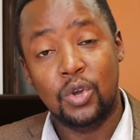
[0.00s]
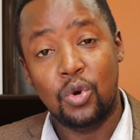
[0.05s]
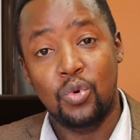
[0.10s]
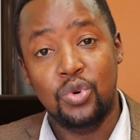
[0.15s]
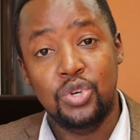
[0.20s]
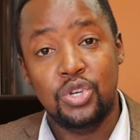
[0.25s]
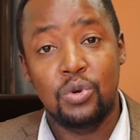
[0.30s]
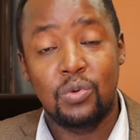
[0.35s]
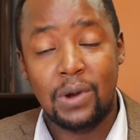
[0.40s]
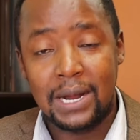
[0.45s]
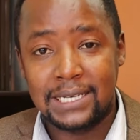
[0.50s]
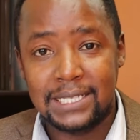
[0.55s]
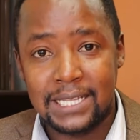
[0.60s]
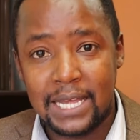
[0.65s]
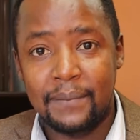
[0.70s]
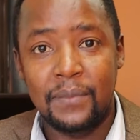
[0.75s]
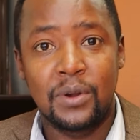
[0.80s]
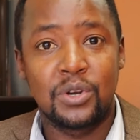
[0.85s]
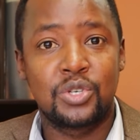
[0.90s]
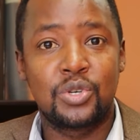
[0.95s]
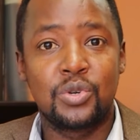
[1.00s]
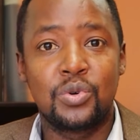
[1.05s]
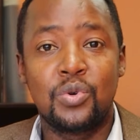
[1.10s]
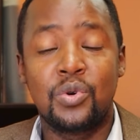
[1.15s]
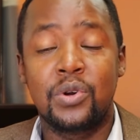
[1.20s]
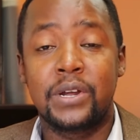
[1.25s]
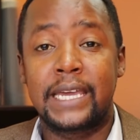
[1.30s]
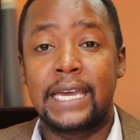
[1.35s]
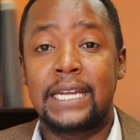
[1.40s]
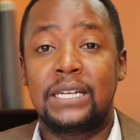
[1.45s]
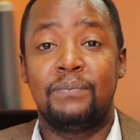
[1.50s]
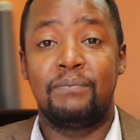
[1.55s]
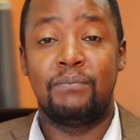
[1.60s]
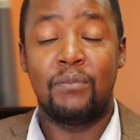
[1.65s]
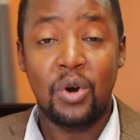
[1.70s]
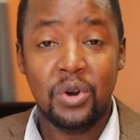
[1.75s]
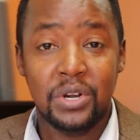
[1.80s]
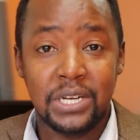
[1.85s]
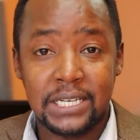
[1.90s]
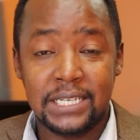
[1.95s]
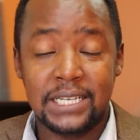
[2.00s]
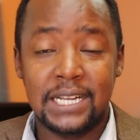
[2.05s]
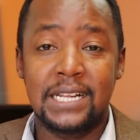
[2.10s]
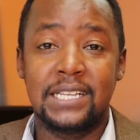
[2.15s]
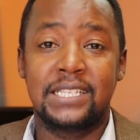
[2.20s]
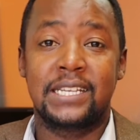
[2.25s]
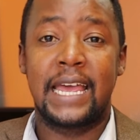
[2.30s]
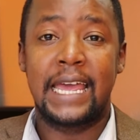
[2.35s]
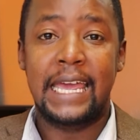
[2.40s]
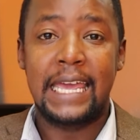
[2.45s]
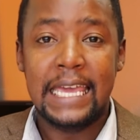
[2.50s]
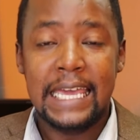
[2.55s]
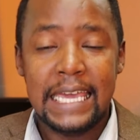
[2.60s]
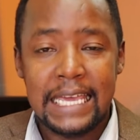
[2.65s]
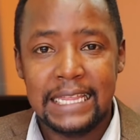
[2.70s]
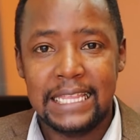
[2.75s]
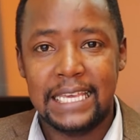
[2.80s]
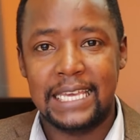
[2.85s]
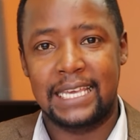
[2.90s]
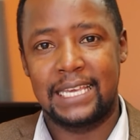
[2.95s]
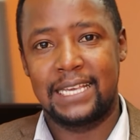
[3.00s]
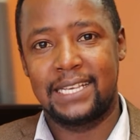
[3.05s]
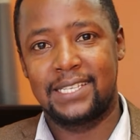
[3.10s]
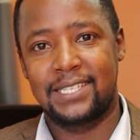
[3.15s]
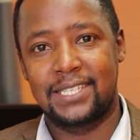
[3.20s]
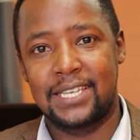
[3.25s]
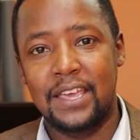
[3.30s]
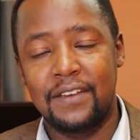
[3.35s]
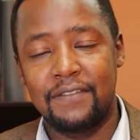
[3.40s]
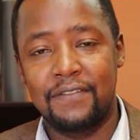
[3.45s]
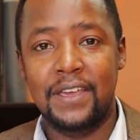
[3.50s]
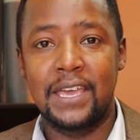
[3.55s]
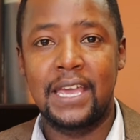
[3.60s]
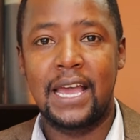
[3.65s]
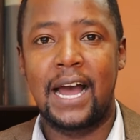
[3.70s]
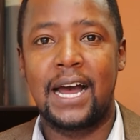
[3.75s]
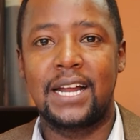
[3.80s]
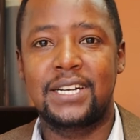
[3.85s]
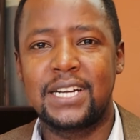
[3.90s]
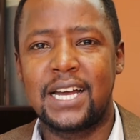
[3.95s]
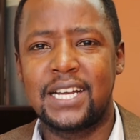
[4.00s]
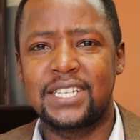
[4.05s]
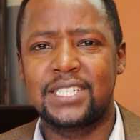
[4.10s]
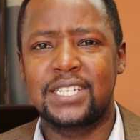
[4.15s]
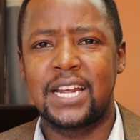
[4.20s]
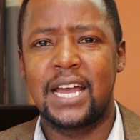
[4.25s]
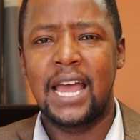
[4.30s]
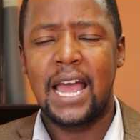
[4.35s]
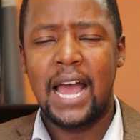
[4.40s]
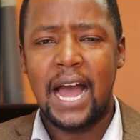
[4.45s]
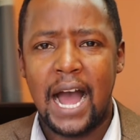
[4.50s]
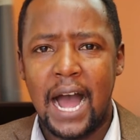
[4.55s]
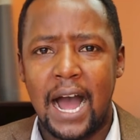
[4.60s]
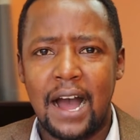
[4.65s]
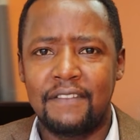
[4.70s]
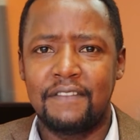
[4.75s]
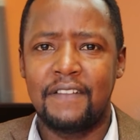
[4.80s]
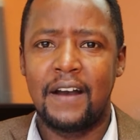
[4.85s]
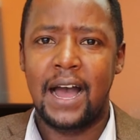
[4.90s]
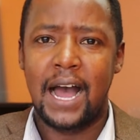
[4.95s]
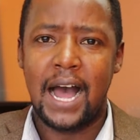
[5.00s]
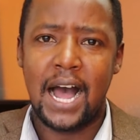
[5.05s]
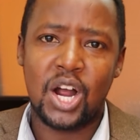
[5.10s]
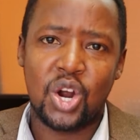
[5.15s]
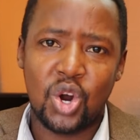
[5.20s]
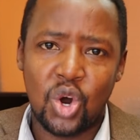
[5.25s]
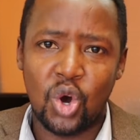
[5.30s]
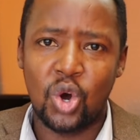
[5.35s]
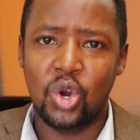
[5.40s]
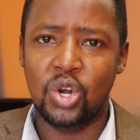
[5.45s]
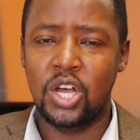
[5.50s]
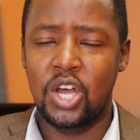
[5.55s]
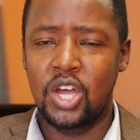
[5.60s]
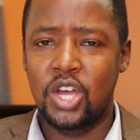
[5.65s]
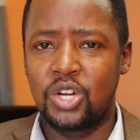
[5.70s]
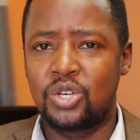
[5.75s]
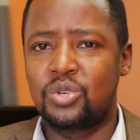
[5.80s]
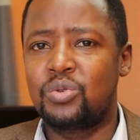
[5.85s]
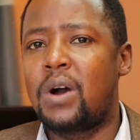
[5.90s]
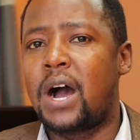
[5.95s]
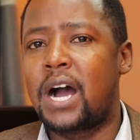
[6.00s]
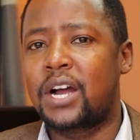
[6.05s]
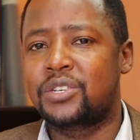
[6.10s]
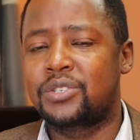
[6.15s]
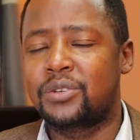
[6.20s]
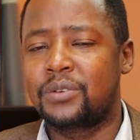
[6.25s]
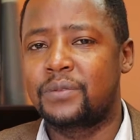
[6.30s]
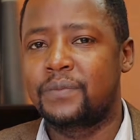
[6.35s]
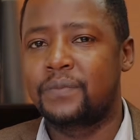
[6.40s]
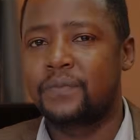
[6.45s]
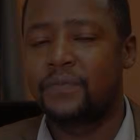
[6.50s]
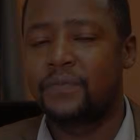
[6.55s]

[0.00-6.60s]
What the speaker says: Would you want them to get more details in the CV attached? Have a call to action.